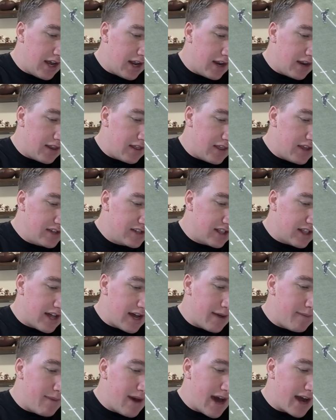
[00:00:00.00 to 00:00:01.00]
And these
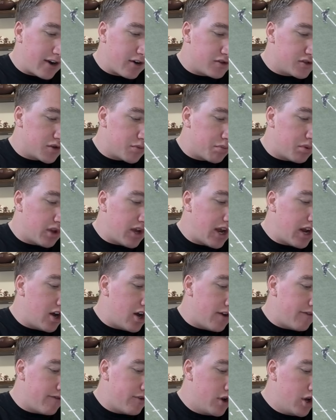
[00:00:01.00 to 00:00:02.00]
linebackers are playing
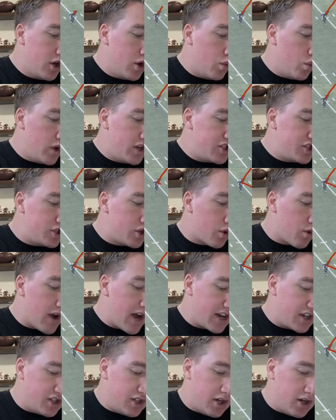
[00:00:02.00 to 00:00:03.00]
off which
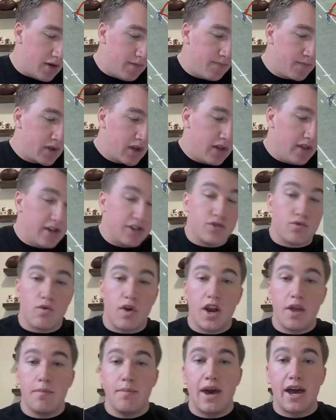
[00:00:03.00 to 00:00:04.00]
direction this
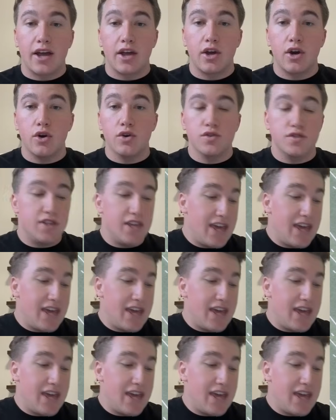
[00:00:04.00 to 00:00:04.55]
running back goes.